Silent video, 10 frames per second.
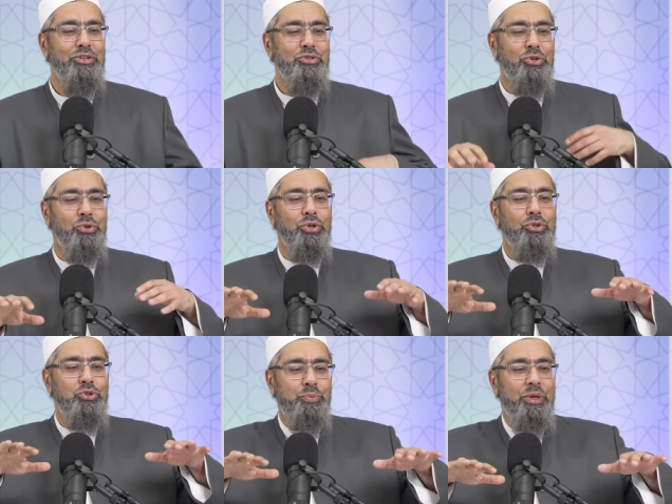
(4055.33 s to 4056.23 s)
So,
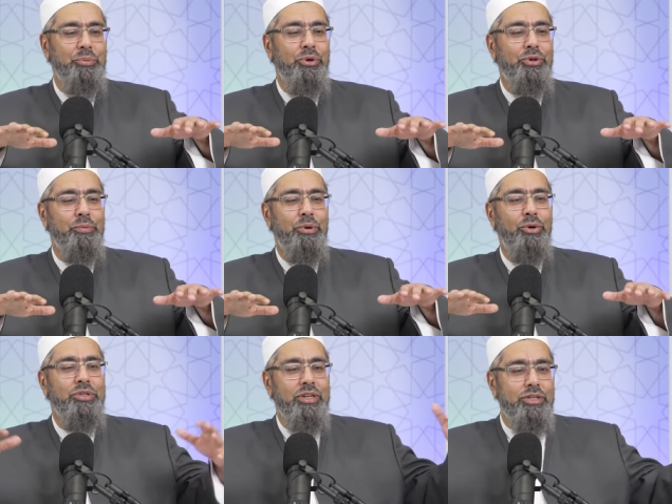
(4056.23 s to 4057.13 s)
two people were in a
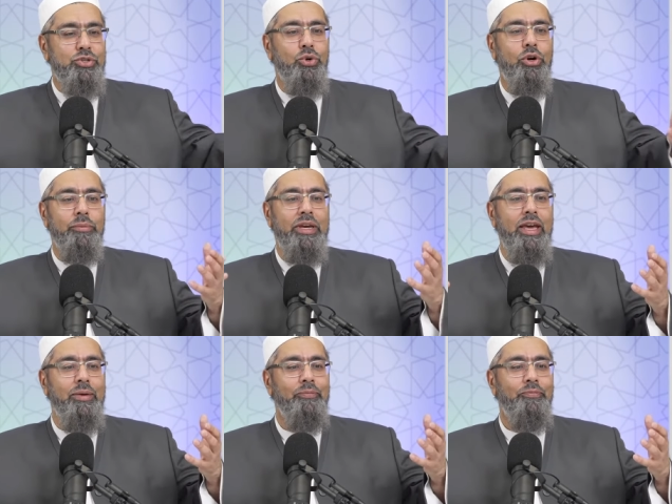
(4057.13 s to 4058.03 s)
boat, a storm
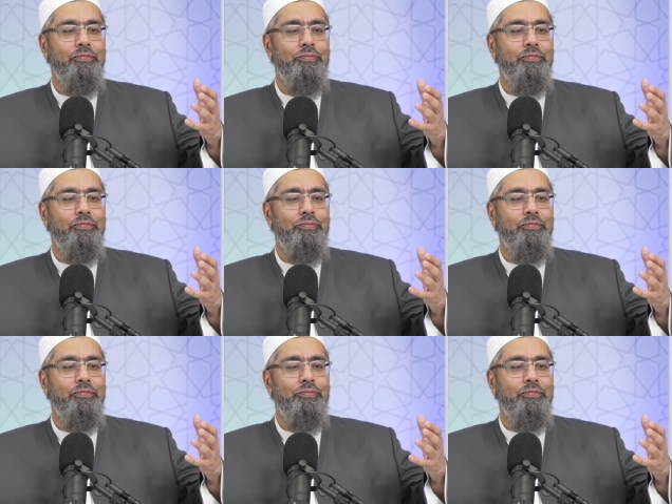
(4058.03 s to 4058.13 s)
came.